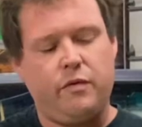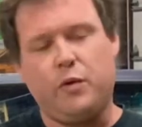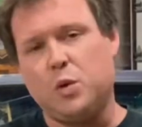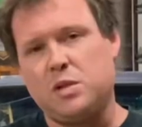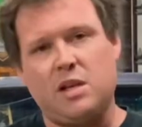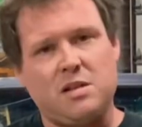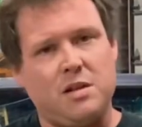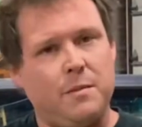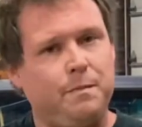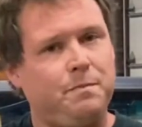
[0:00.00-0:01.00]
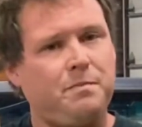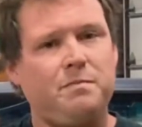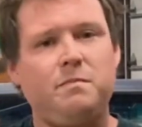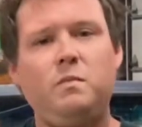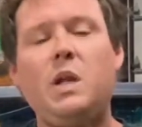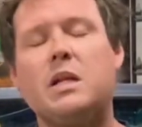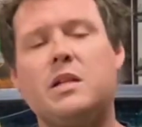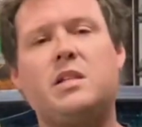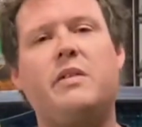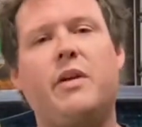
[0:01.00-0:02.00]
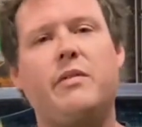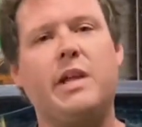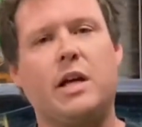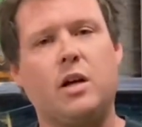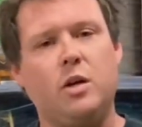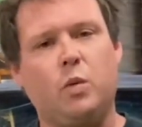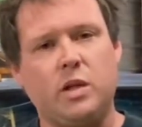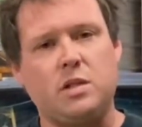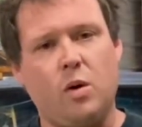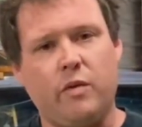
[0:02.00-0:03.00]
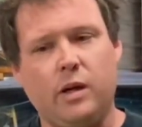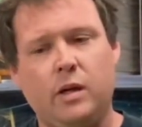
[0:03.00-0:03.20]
fuel system. Just give everything a good once over.